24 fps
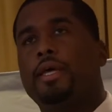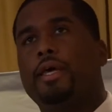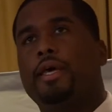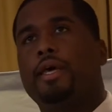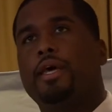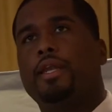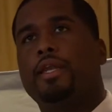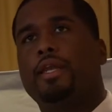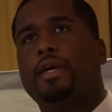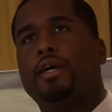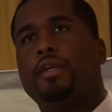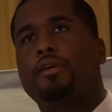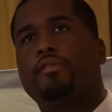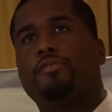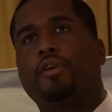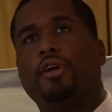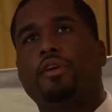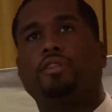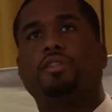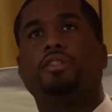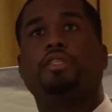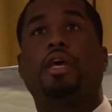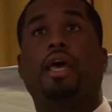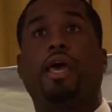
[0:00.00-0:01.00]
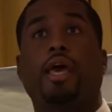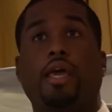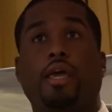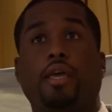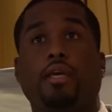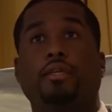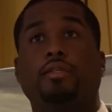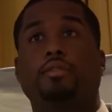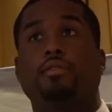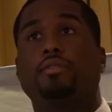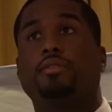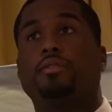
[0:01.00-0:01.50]
And the first
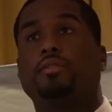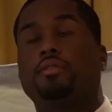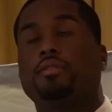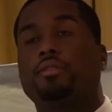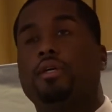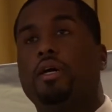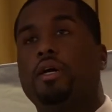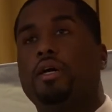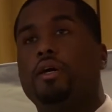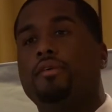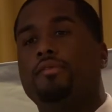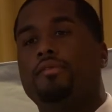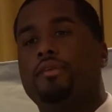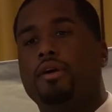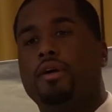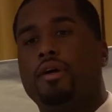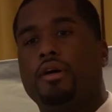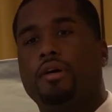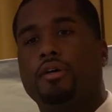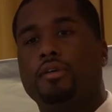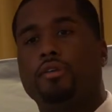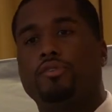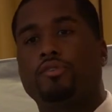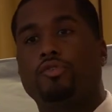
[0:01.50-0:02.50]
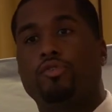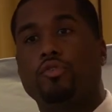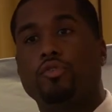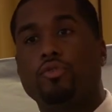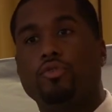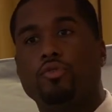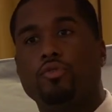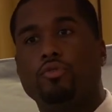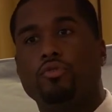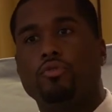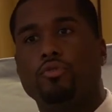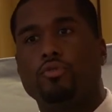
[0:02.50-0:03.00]
day of
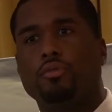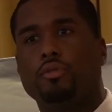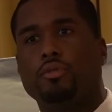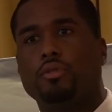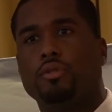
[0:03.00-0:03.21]
school,